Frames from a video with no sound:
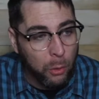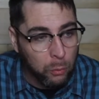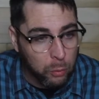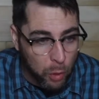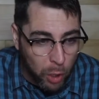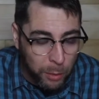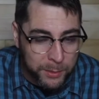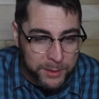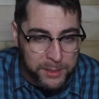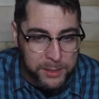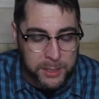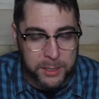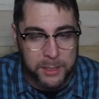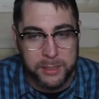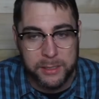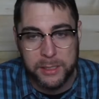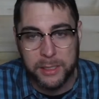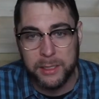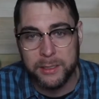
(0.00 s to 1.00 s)
Roman
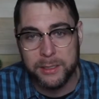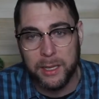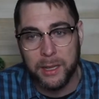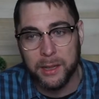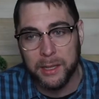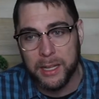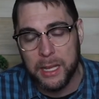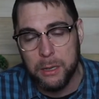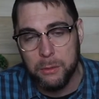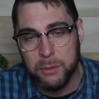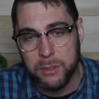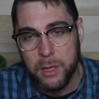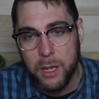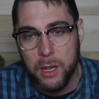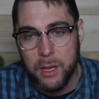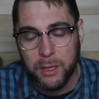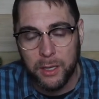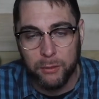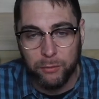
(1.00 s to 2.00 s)
citizen. It's not like he was
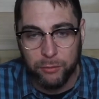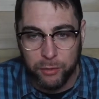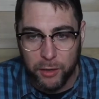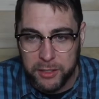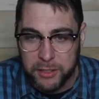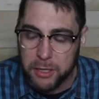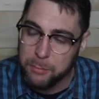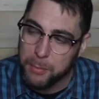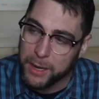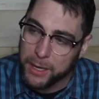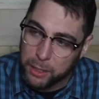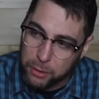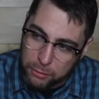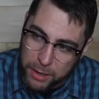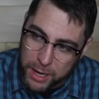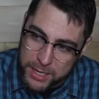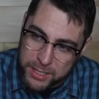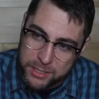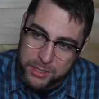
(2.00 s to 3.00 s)
confronted by
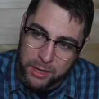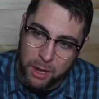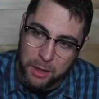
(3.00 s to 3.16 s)
Christ